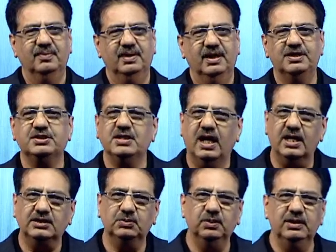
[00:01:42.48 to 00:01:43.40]
It
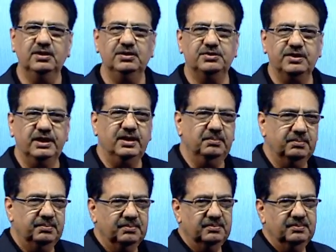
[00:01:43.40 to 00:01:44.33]
starts with the
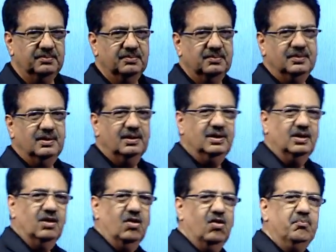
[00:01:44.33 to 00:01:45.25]
dream
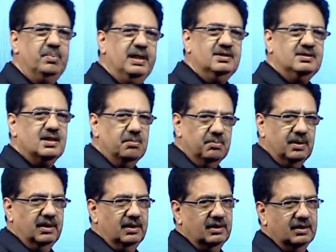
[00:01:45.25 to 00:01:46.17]
of being
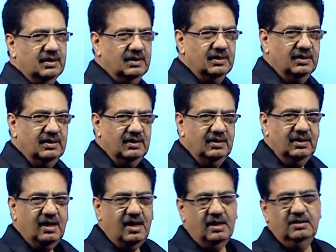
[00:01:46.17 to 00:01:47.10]
somebody
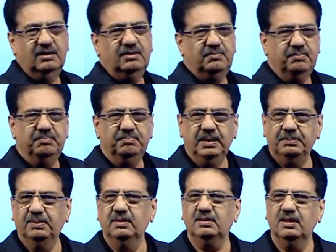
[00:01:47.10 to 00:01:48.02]
other
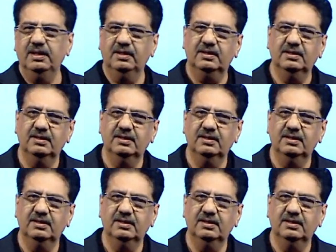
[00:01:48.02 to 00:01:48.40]
people think